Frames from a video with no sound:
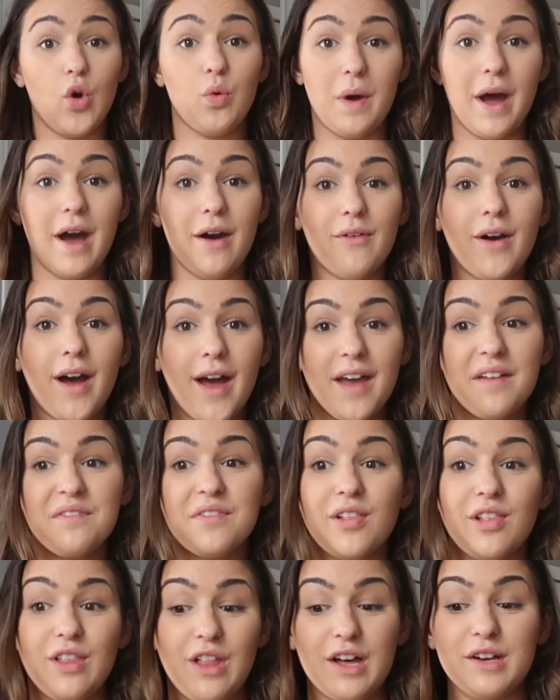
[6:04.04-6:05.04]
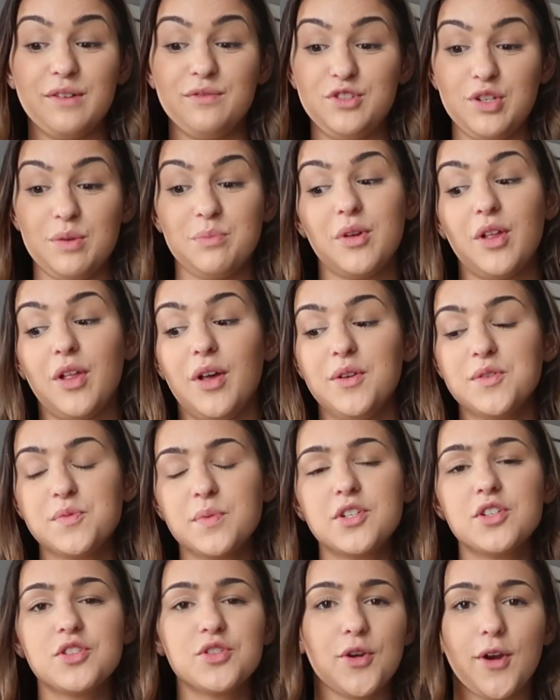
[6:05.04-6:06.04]
wow, I have a lot of gym clothes,
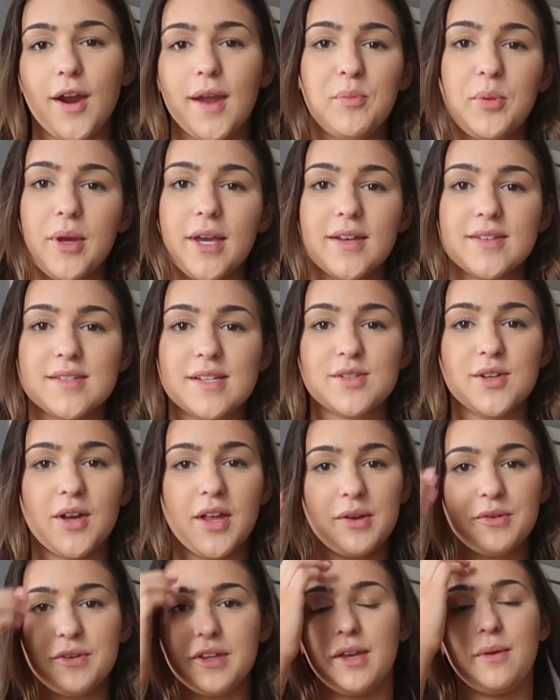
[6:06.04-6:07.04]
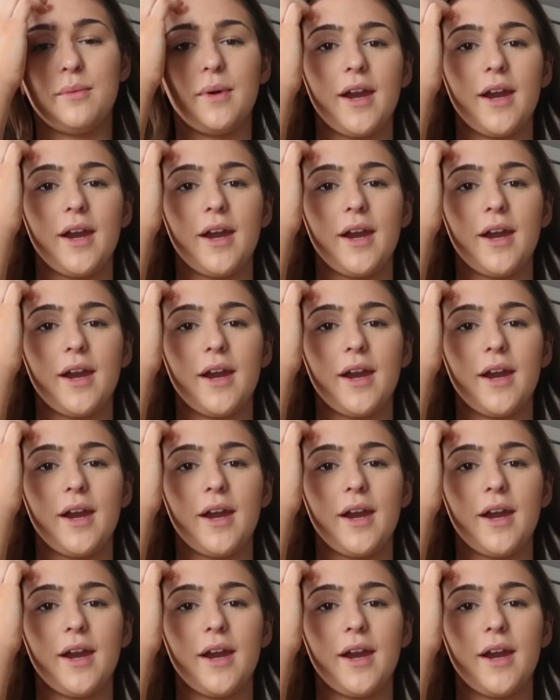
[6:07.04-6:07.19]
which is great because it's all I really